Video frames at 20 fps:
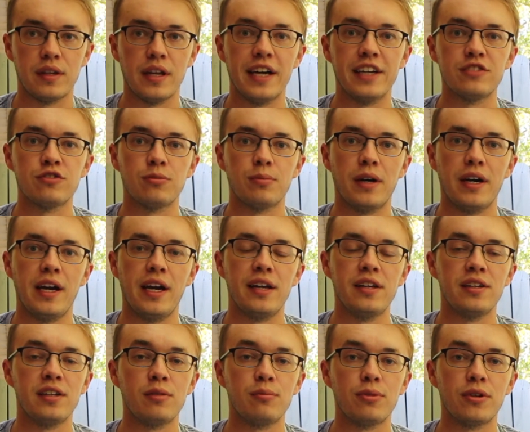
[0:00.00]
As for my
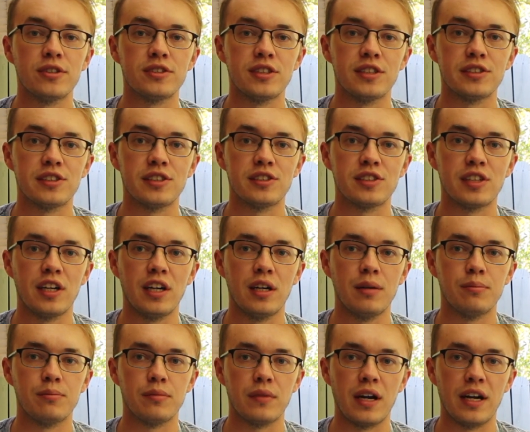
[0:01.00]
editing process this
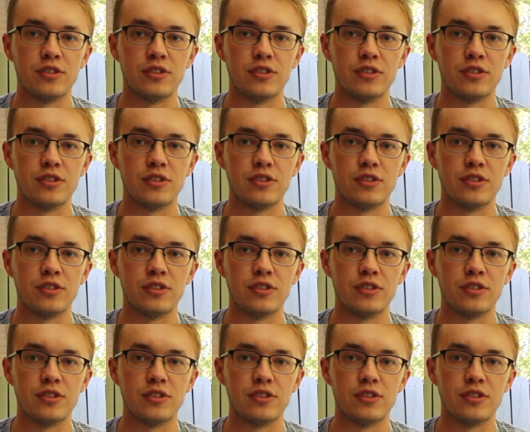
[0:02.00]
time,